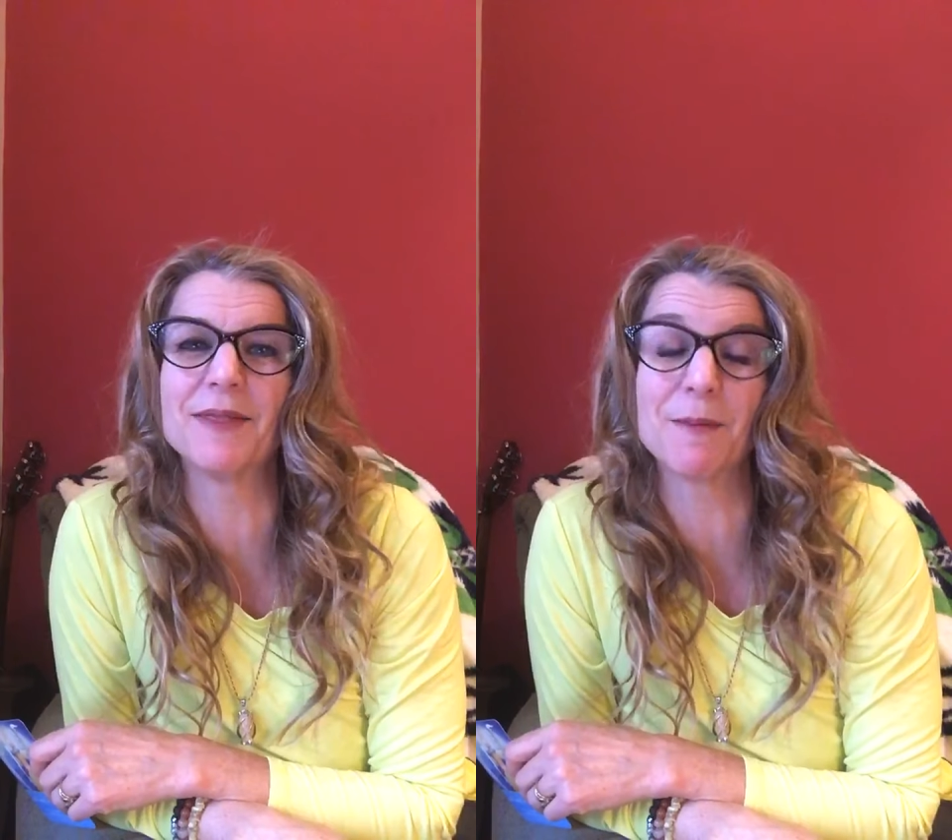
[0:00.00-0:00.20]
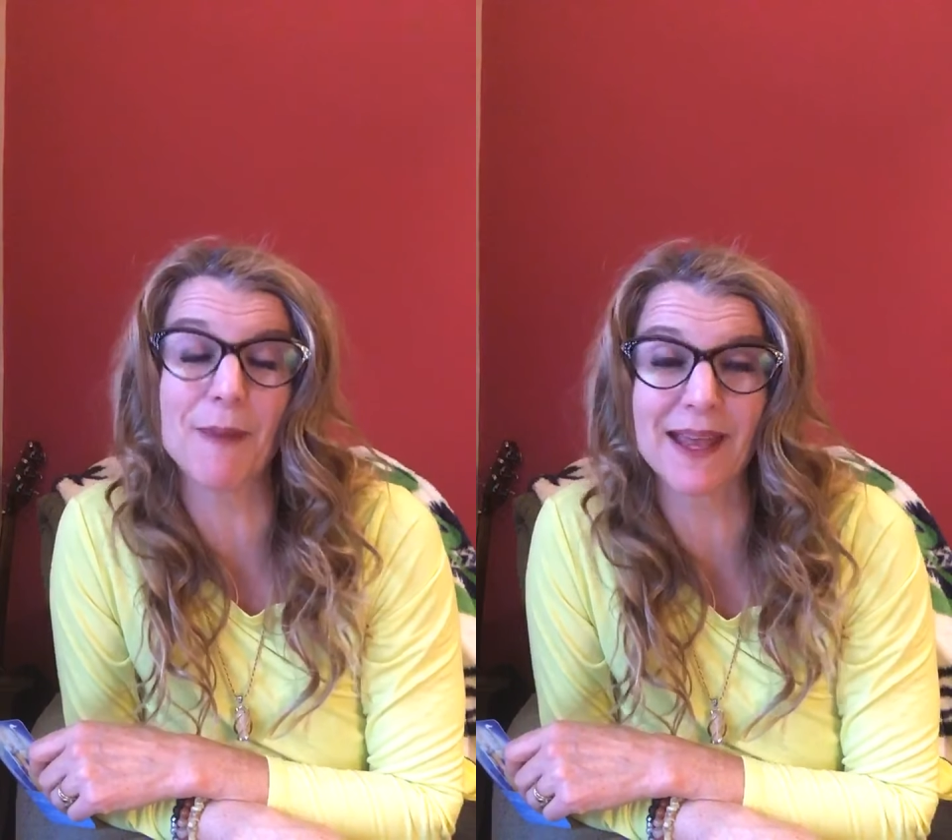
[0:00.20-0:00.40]

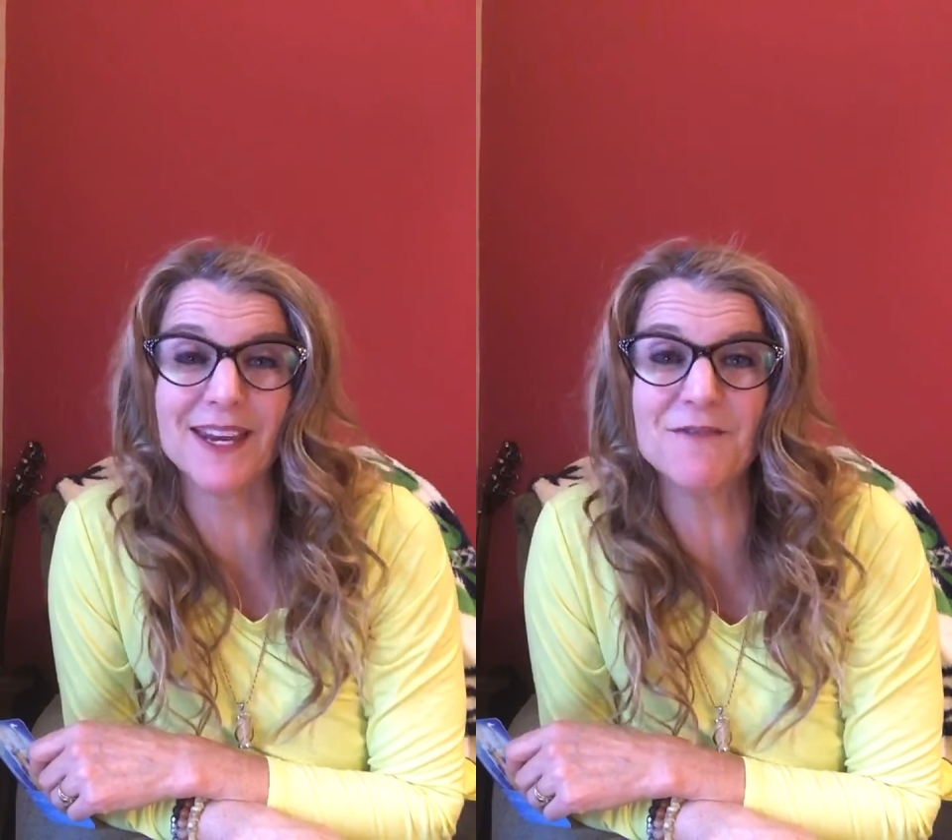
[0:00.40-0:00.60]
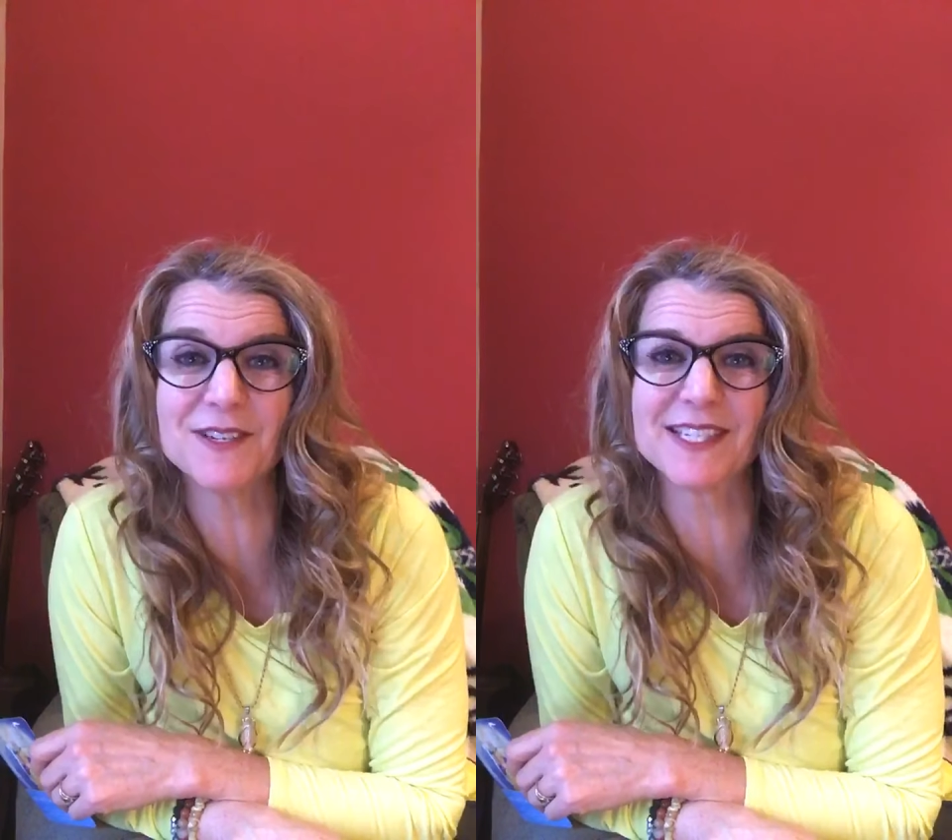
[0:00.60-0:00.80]
the
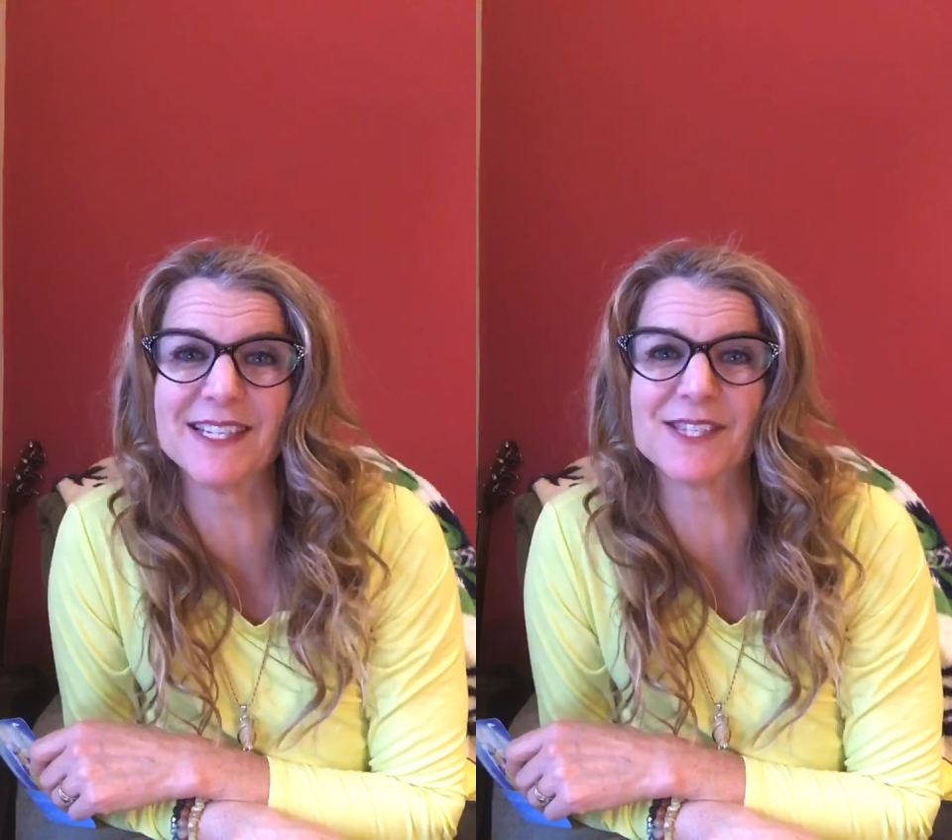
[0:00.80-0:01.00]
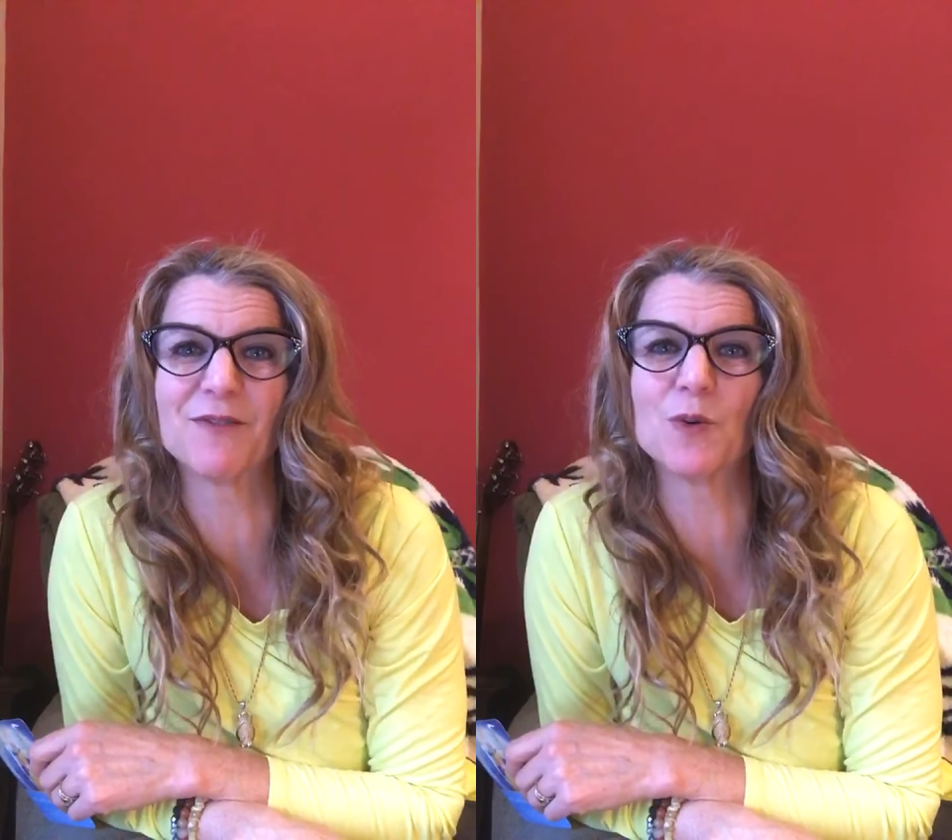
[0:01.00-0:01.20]

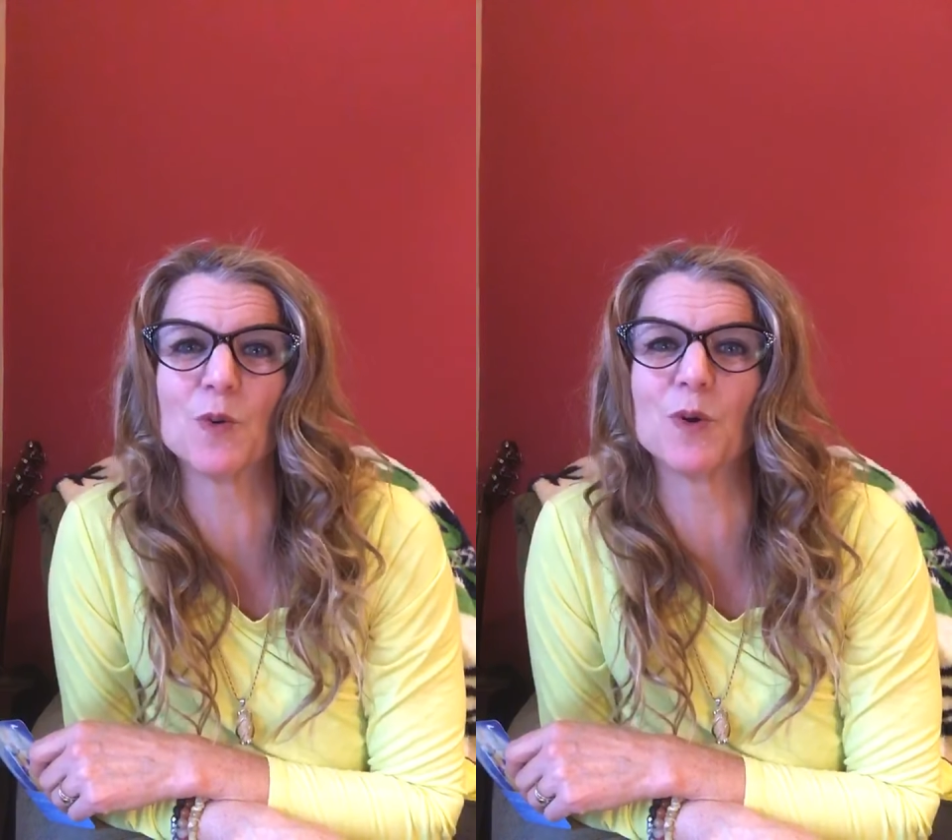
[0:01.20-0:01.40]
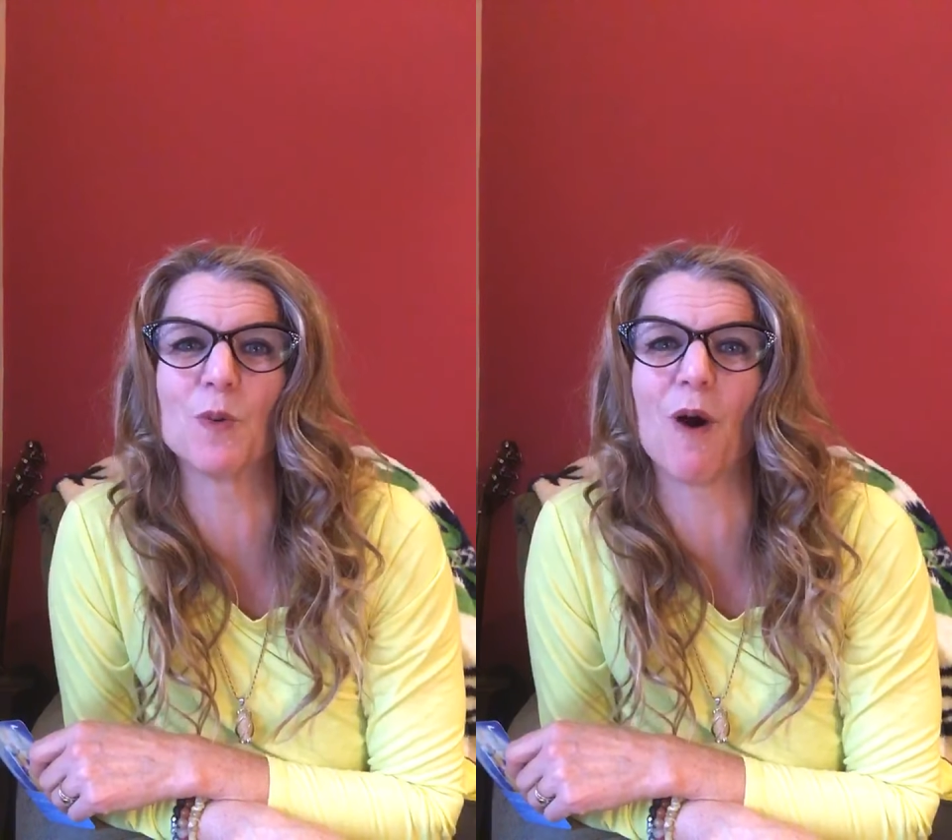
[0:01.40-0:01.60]
magnificence of who
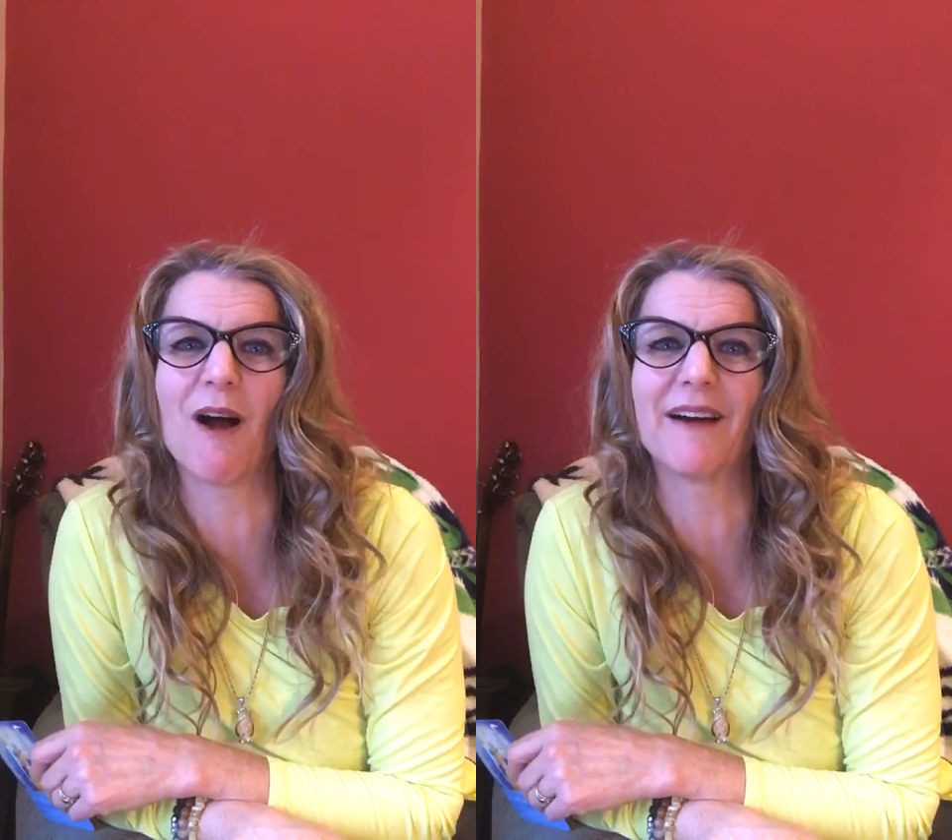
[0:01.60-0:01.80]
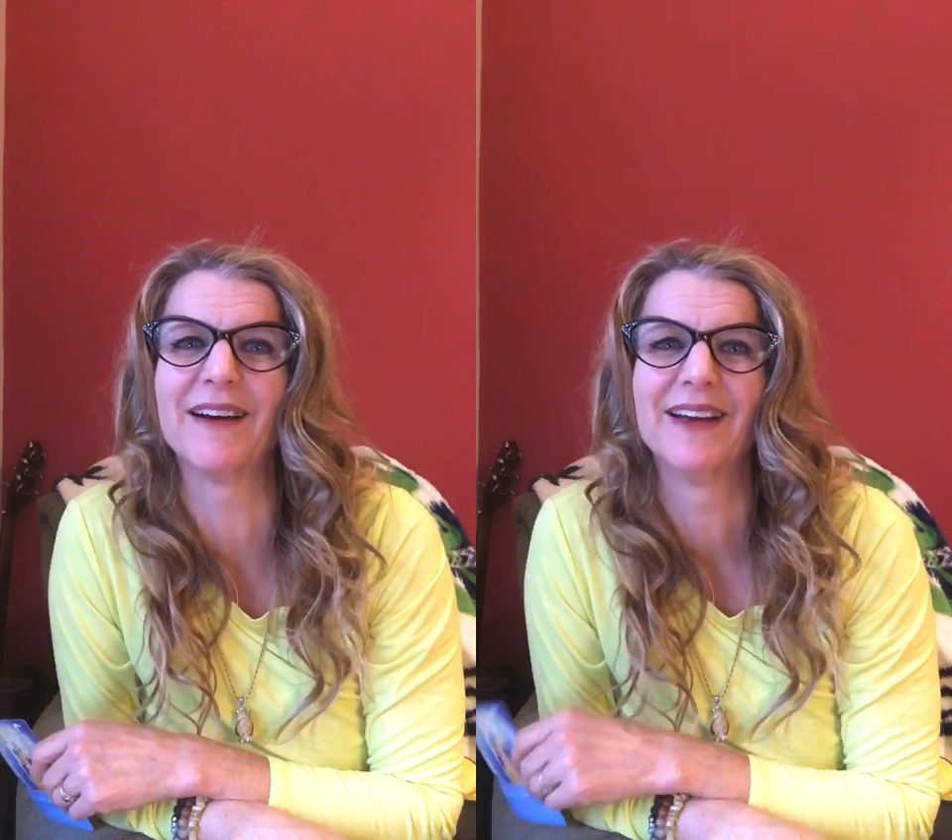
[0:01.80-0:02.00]
you are,